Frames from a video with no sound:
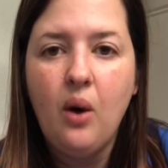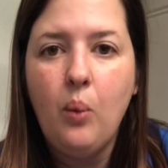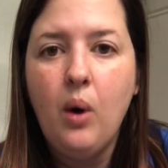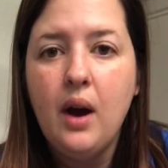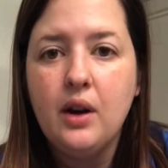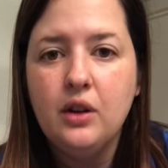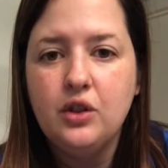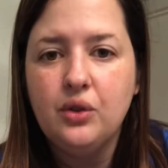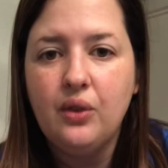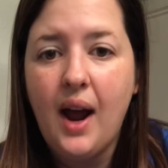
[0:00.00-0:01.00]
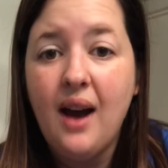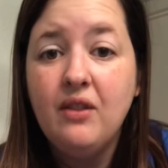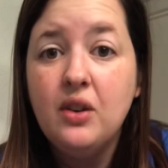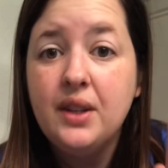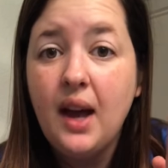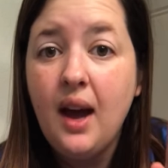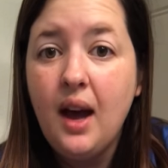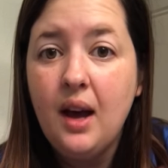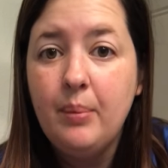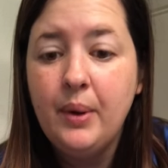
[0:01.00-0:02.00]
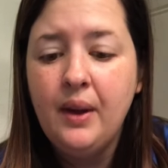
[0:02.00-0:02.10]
water traveled up